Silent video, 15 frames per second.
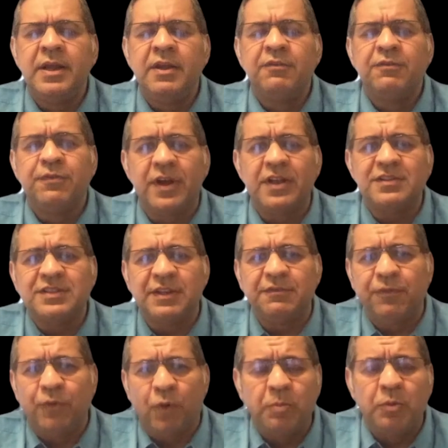first and
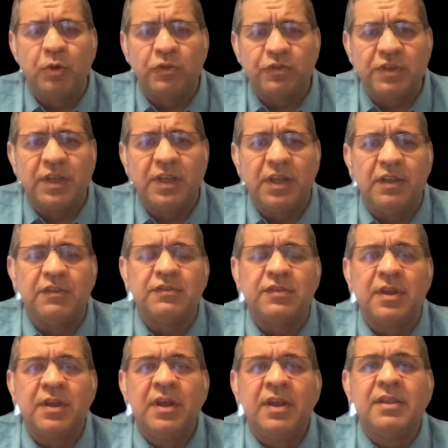foremost is
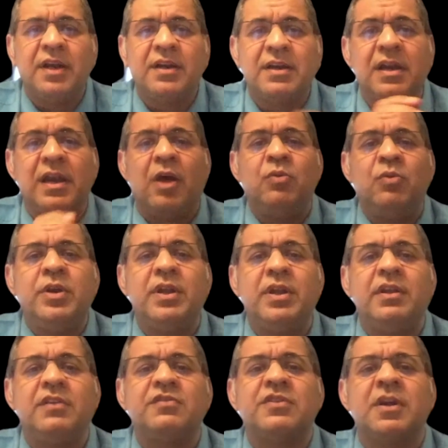that cloud
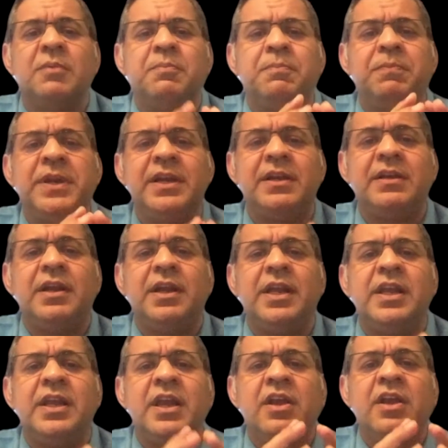is
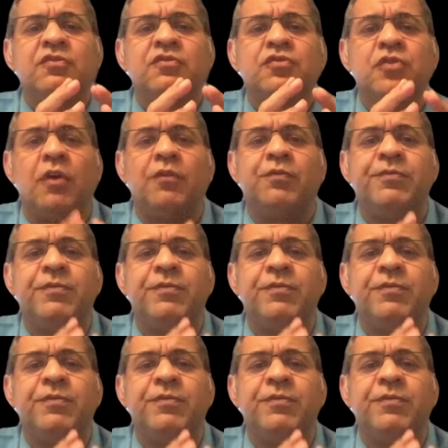completely software